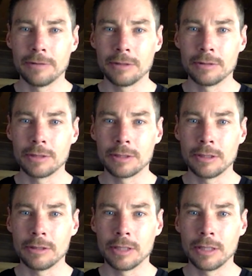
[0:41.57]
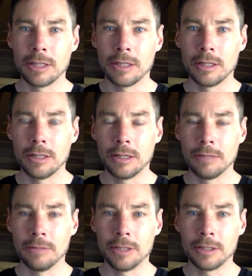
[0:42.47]
You start
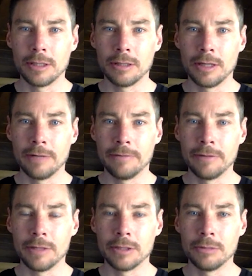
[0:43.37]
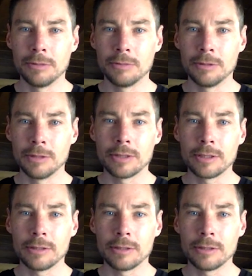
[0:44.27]
among a lot of adobe buildings.